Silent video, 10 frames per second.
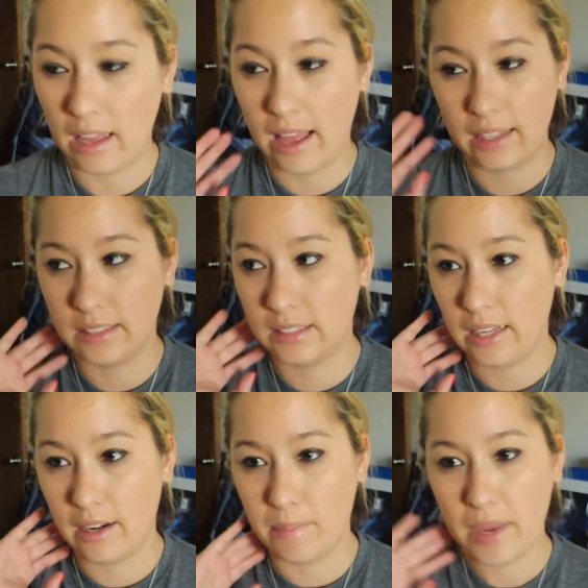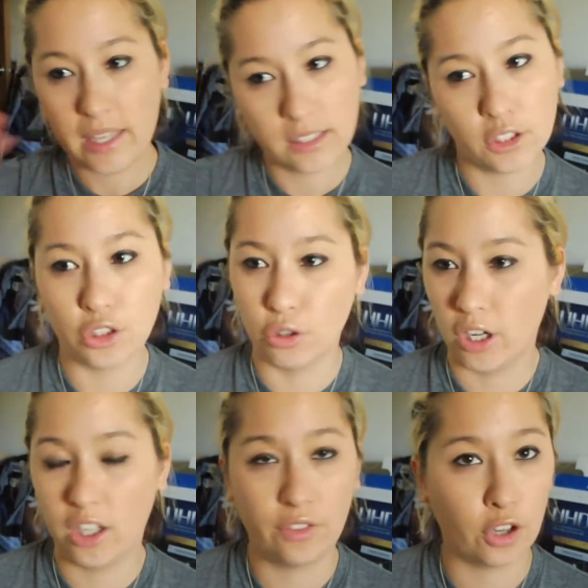has an amazing
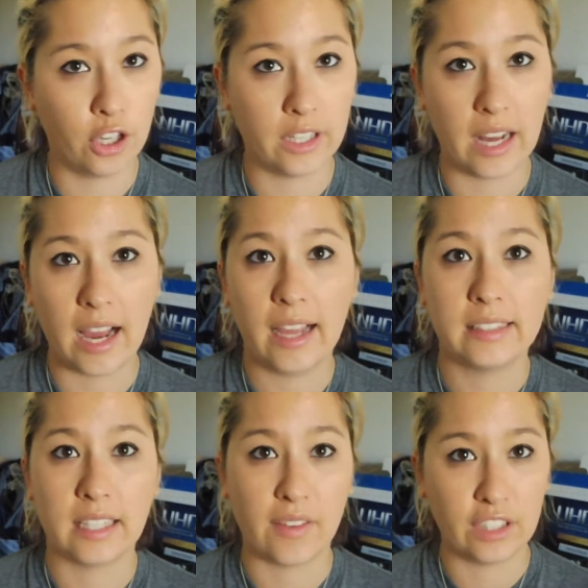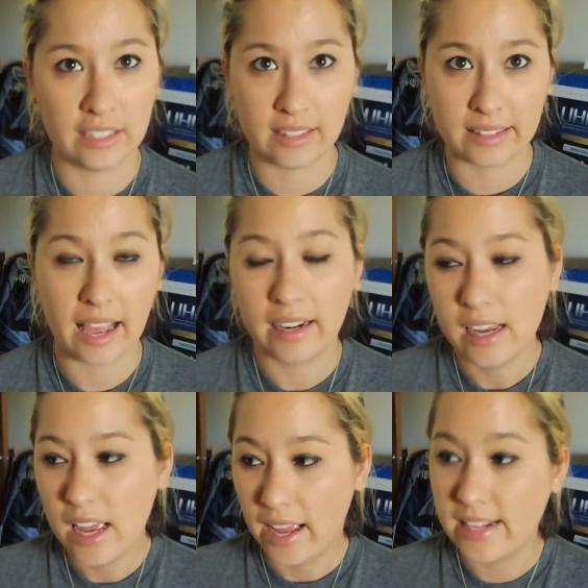tutorial for hooded eyes and everything like that,
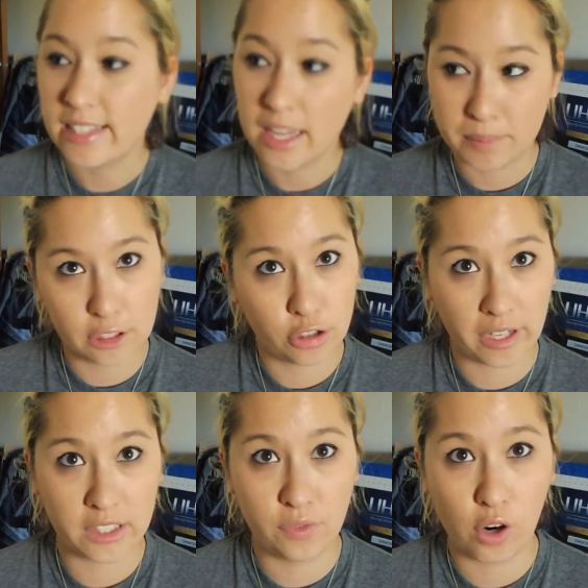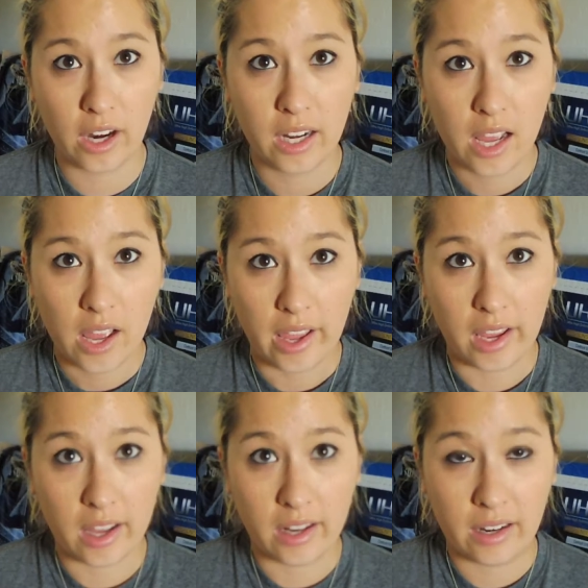and tips and tricks for it,
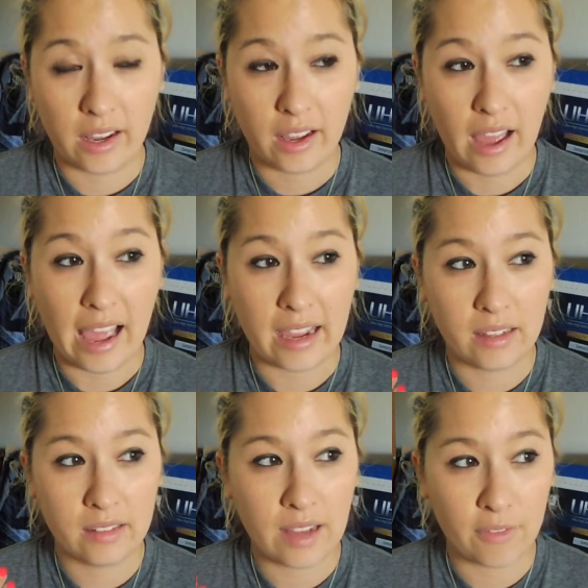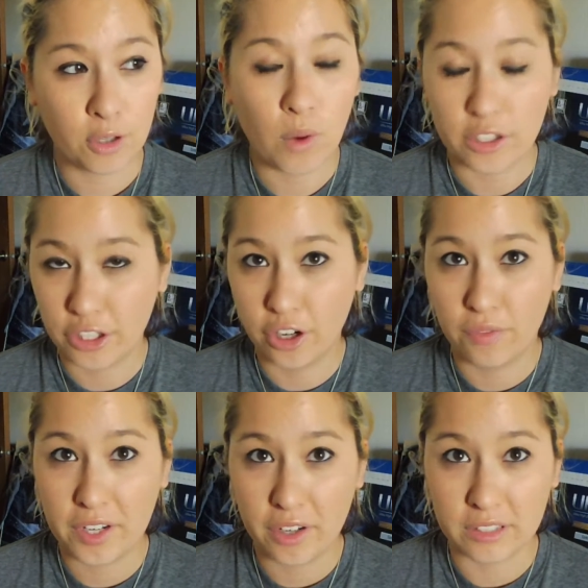and after watching
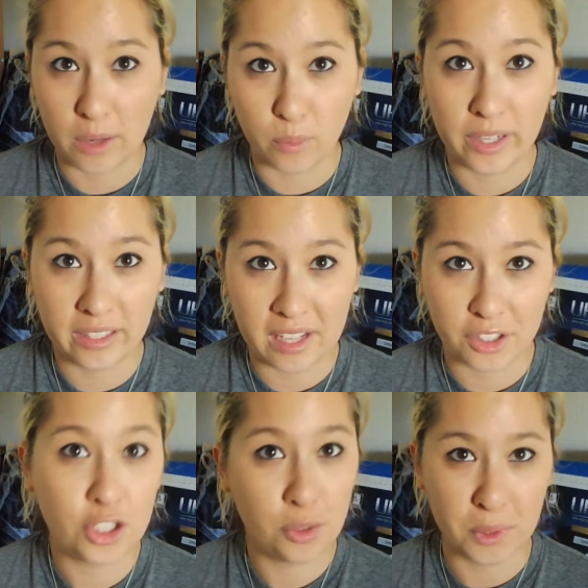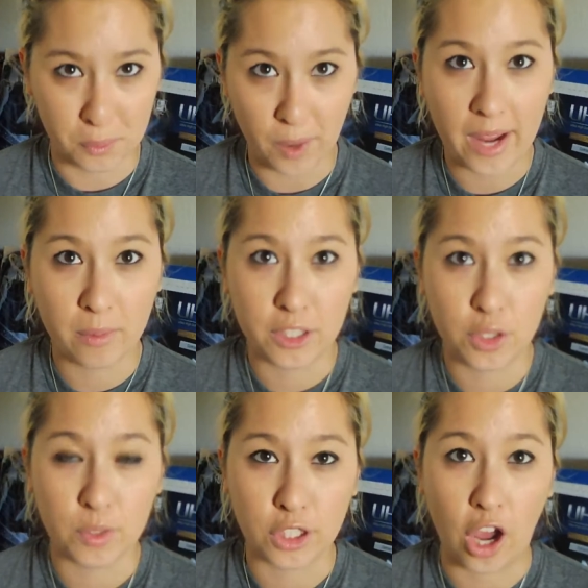her videos, I realized she was right when
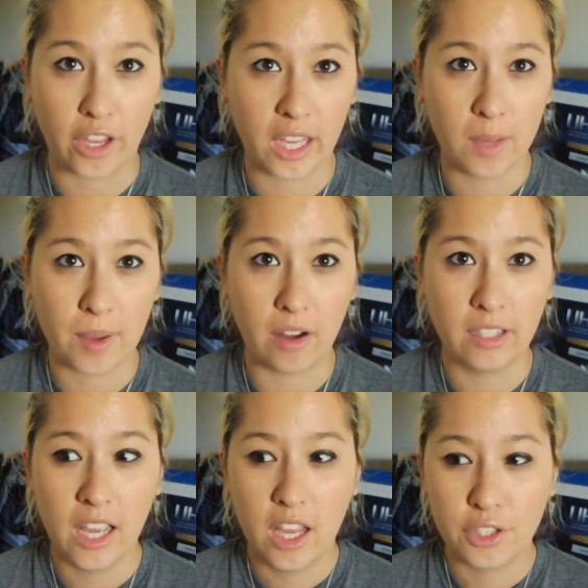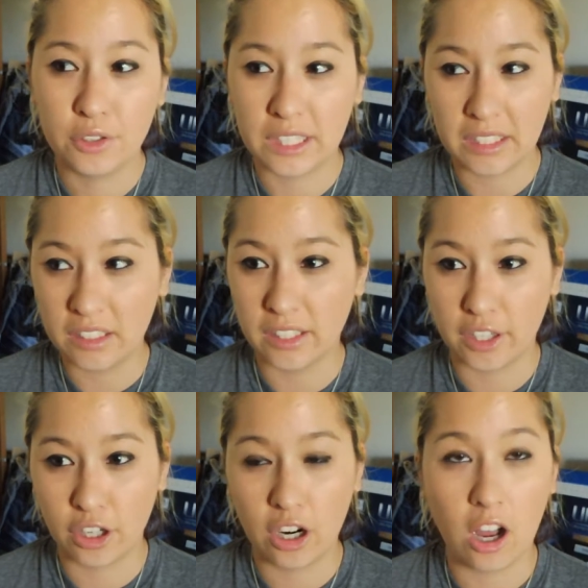she was talking about using
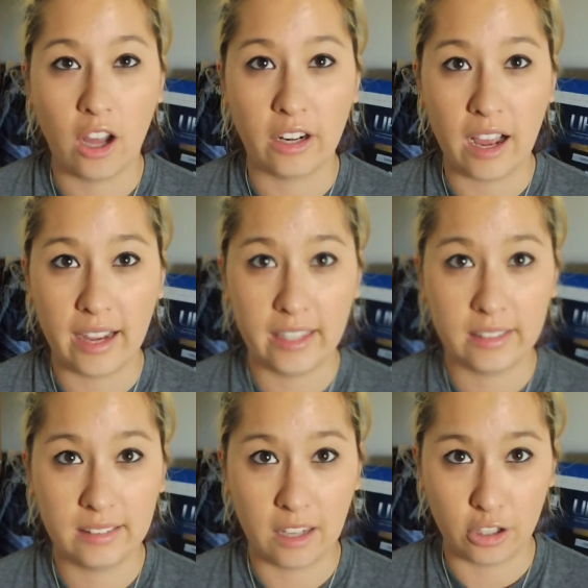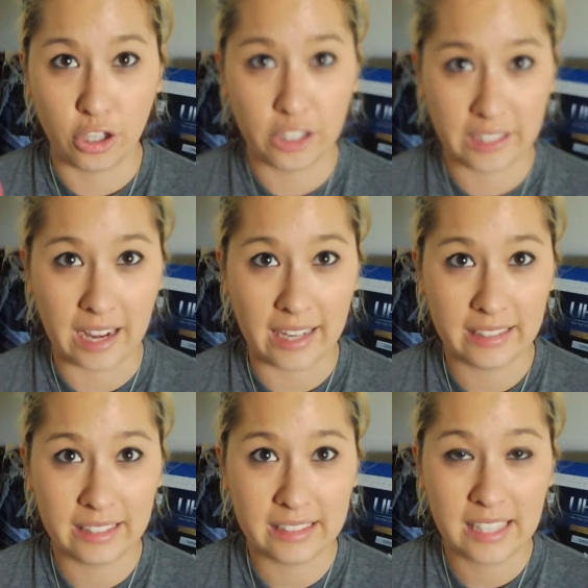glitter on hooded
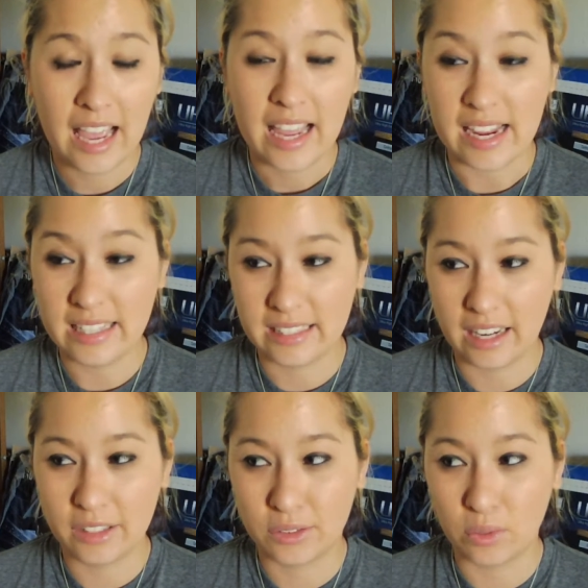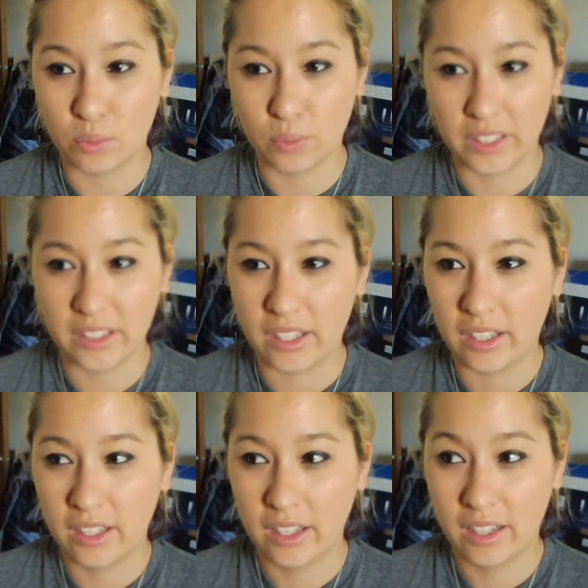eyelids. It does
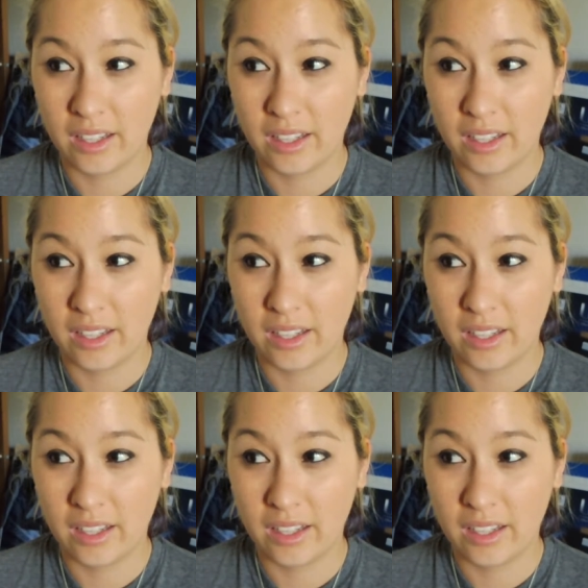really